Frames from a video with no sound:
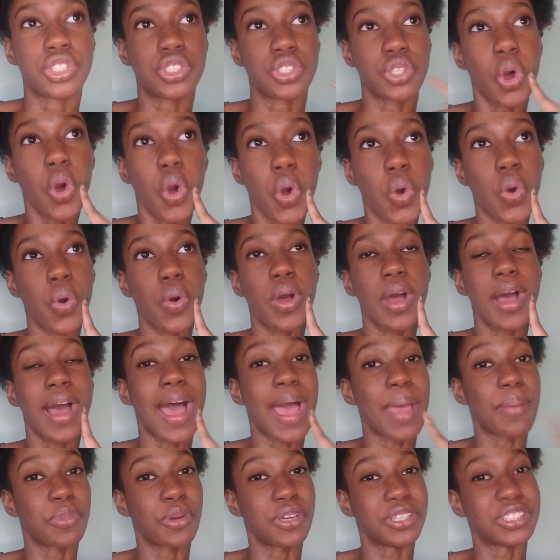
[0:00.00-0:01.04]
So
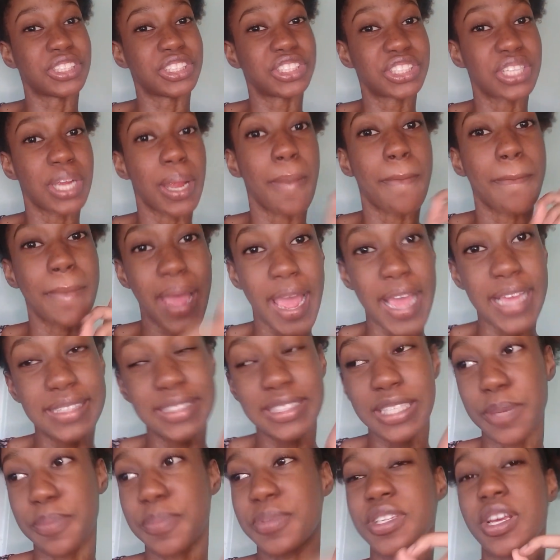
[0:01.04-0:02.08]
I'm going to share my
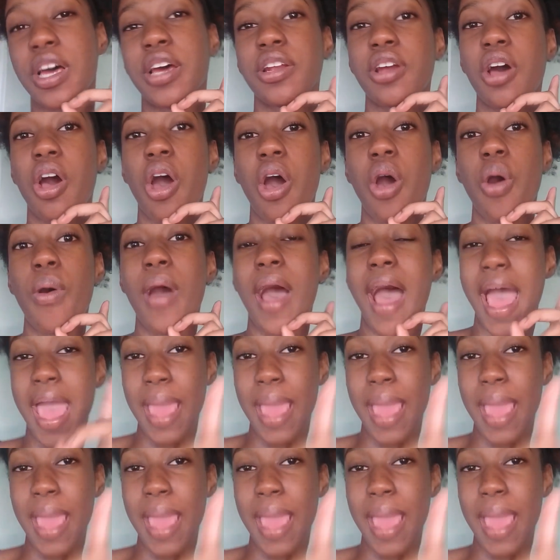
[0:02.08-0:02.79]
tips on how